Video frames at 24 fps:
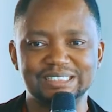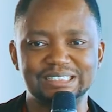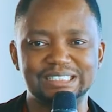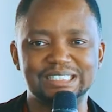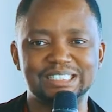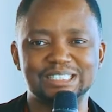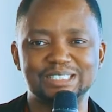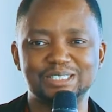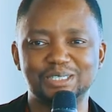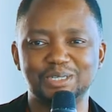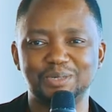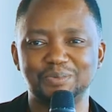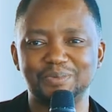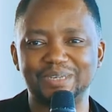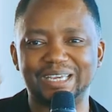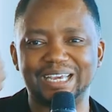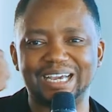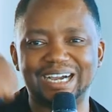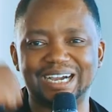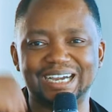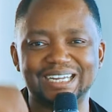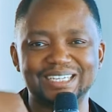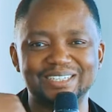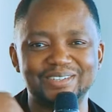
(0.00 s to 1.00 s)
it's going to be
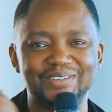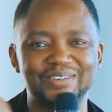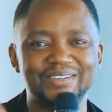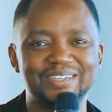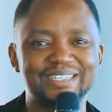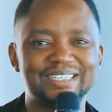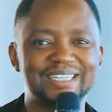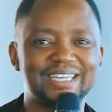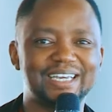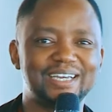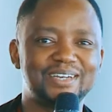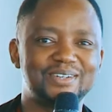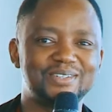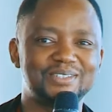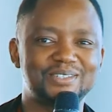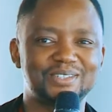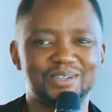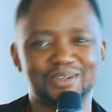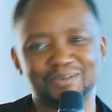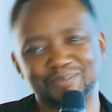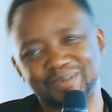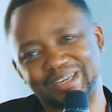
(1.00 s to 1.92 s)
hard going down, it's going to